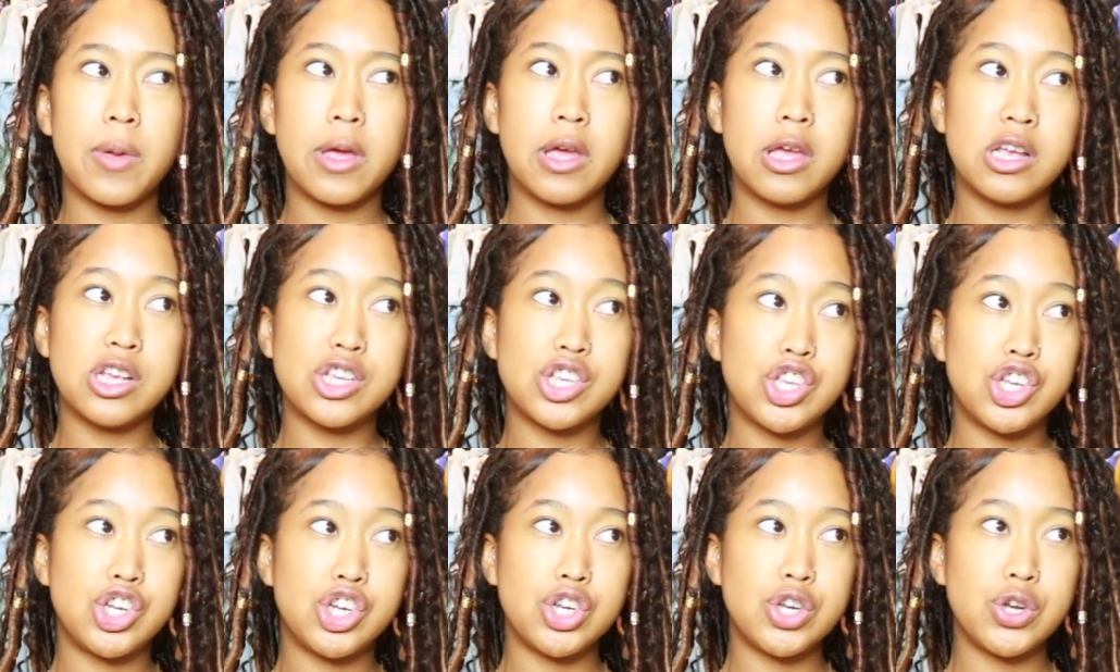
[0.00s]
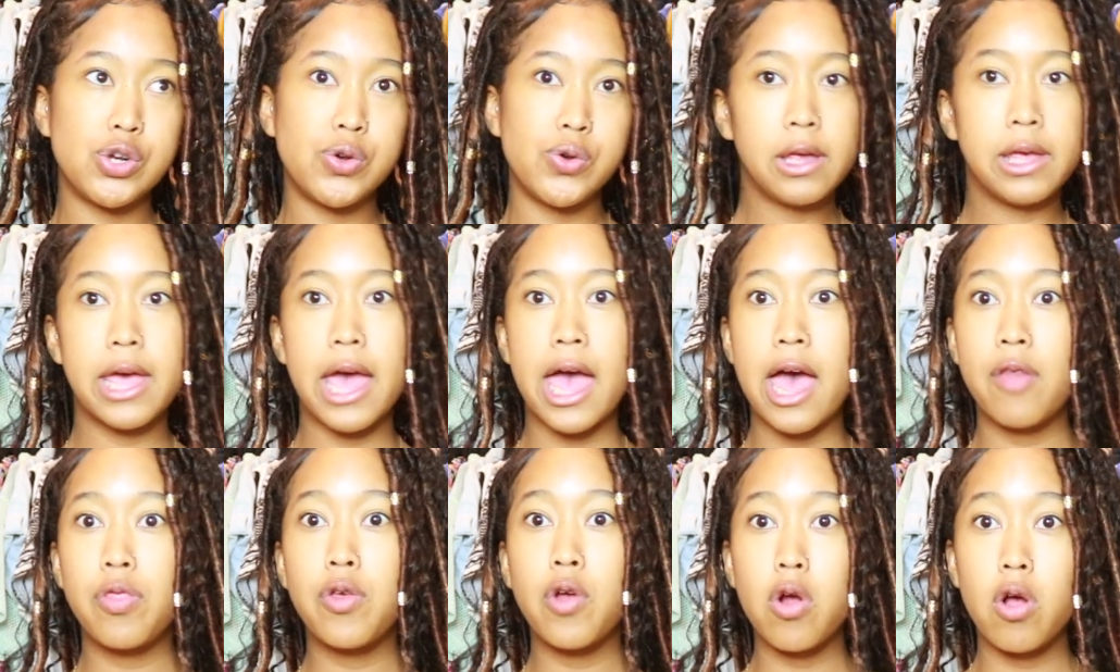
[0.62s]
is to
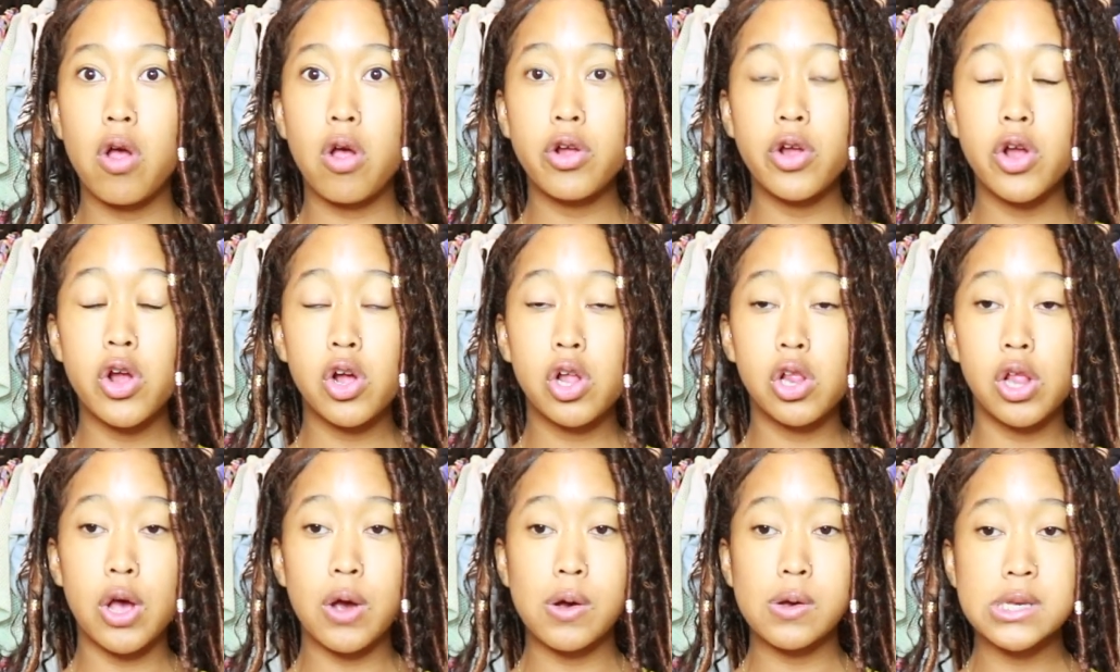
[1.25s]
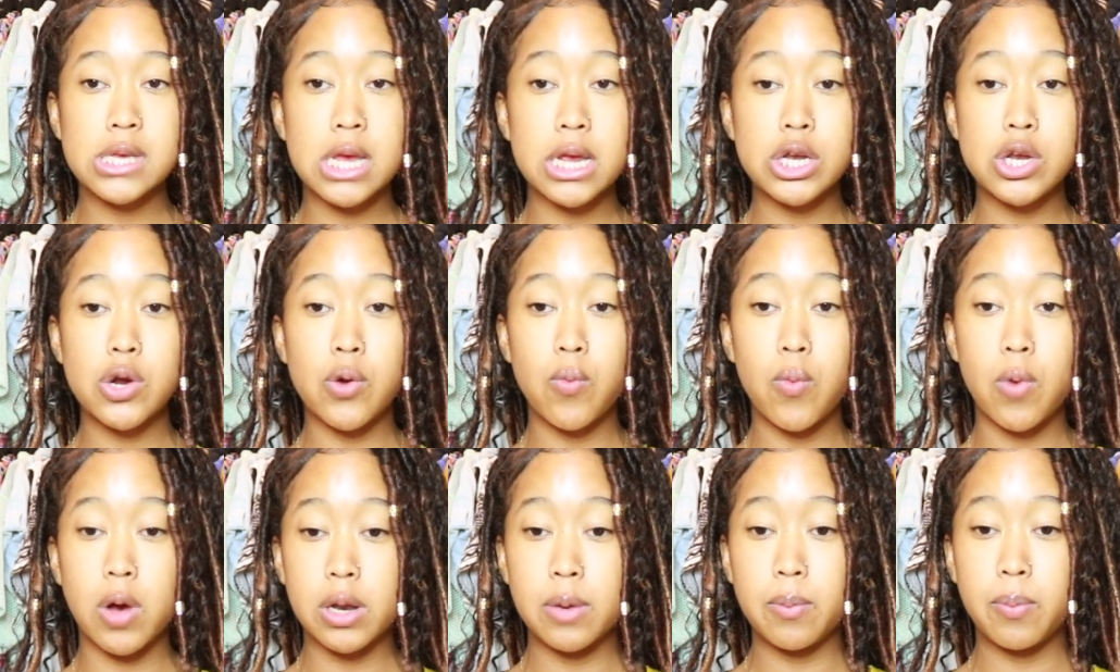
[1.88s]
gather all your clothes into
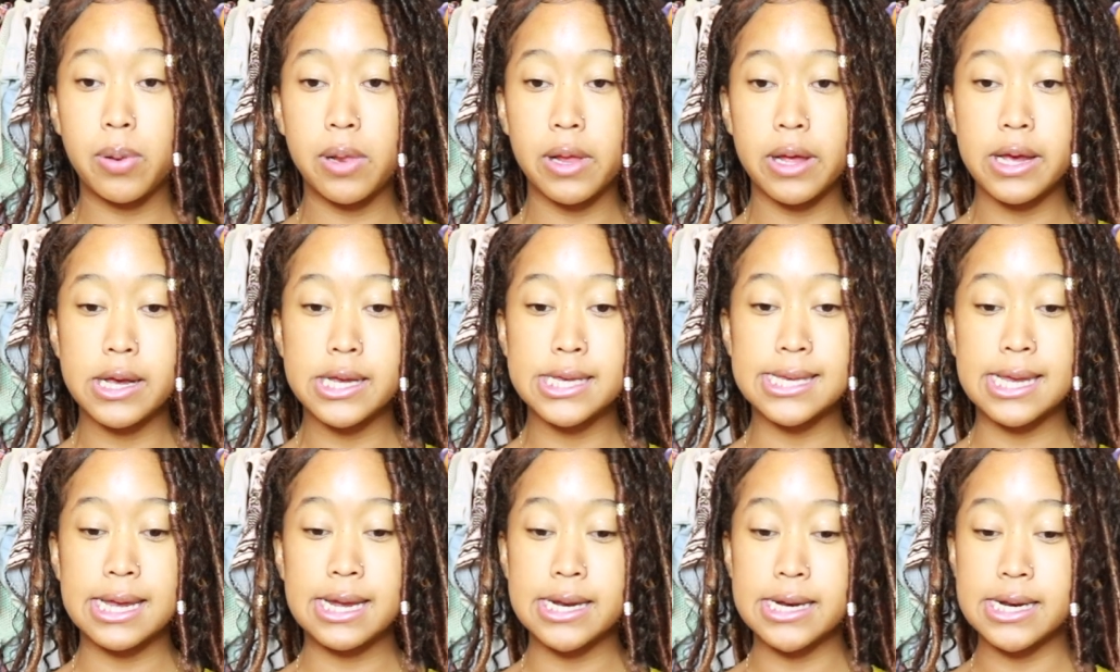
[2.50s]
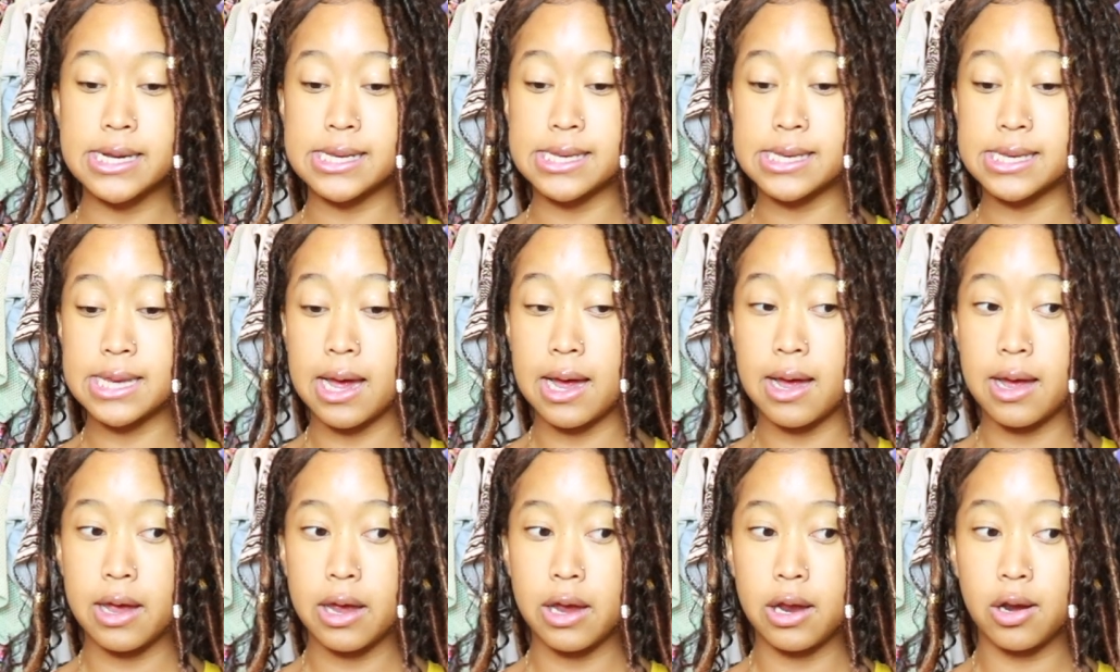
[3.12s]
one place and
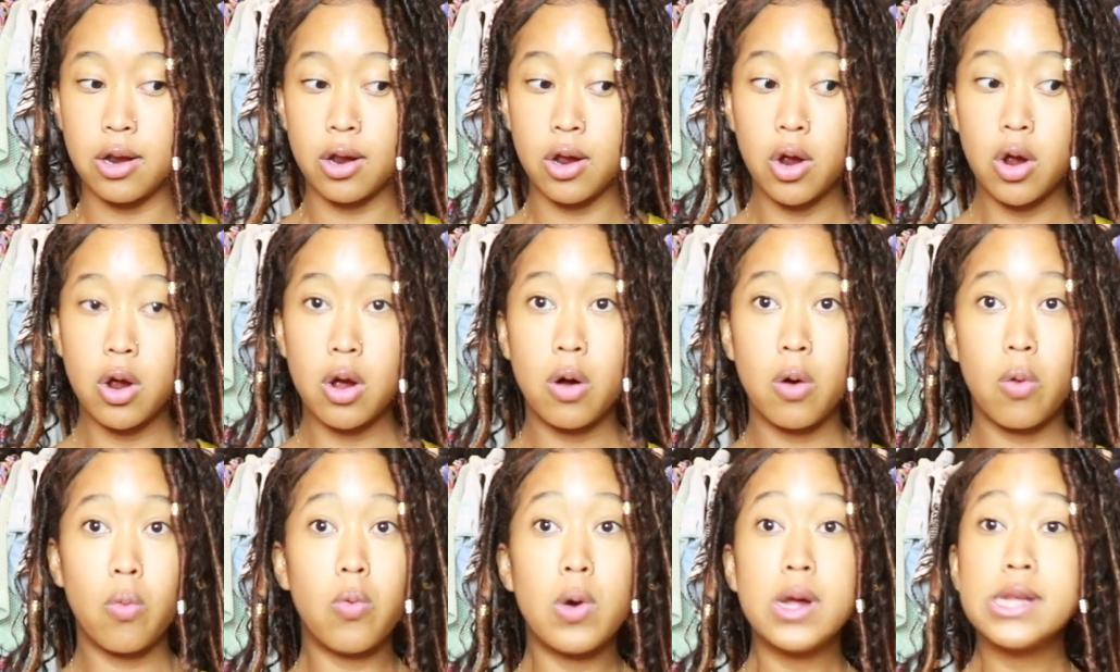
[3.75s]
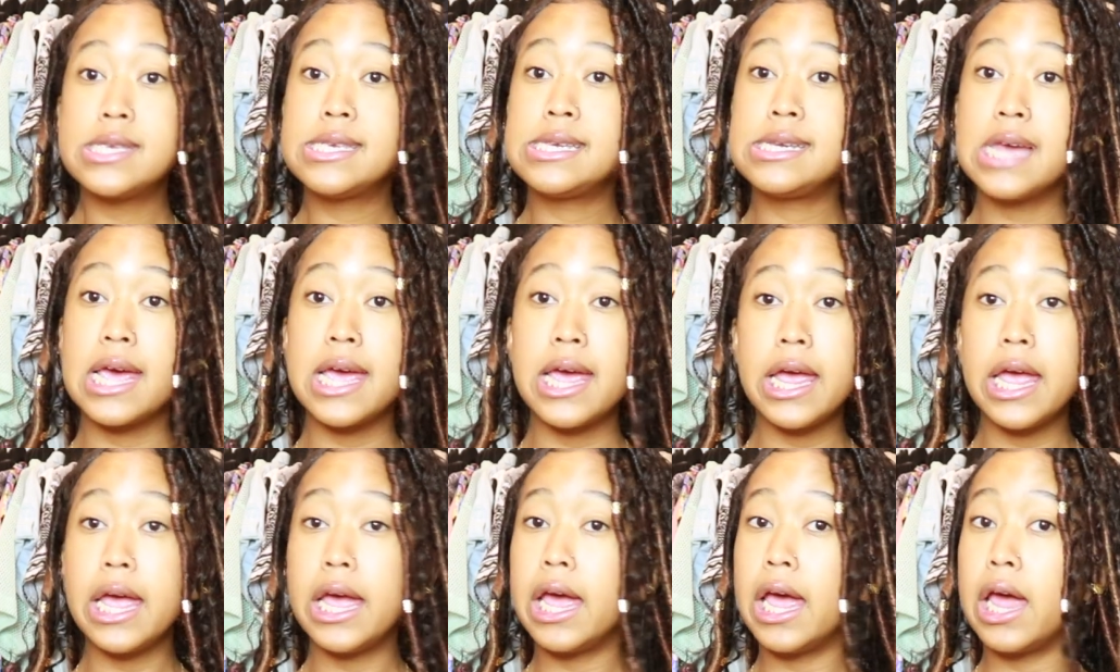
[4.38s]
decide what's
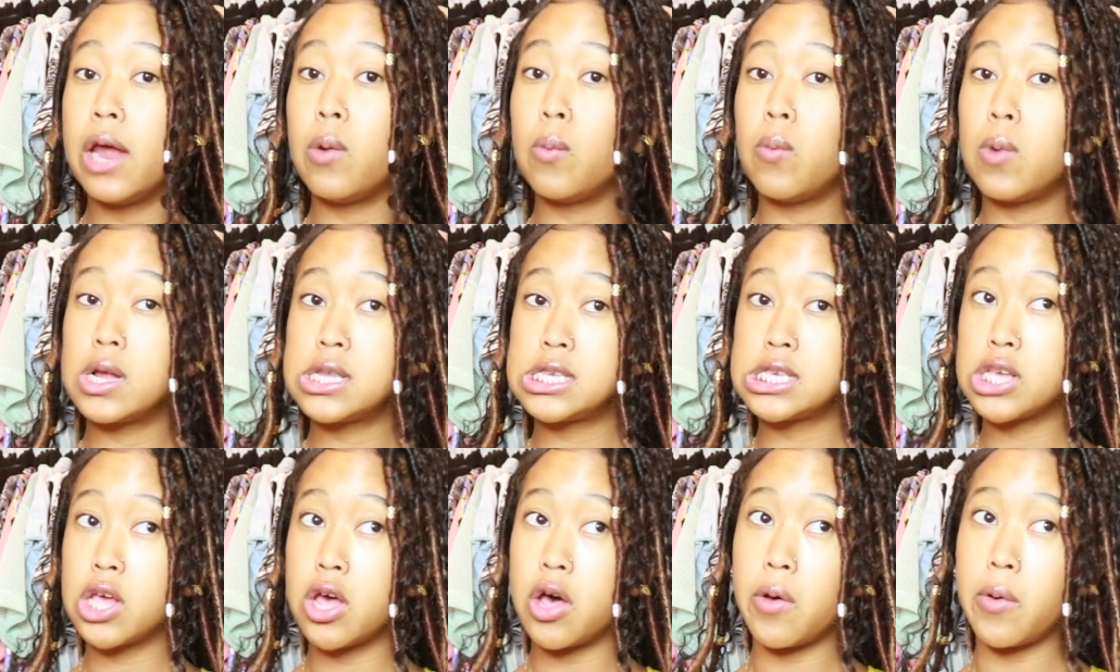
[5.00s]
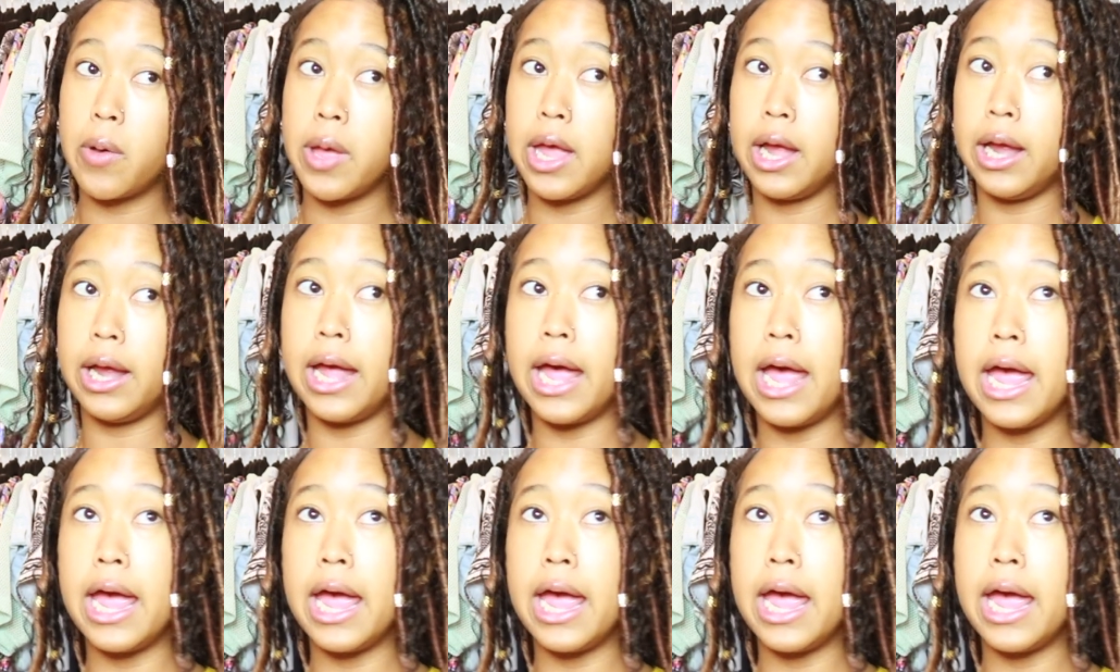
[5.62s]
staying and what's going.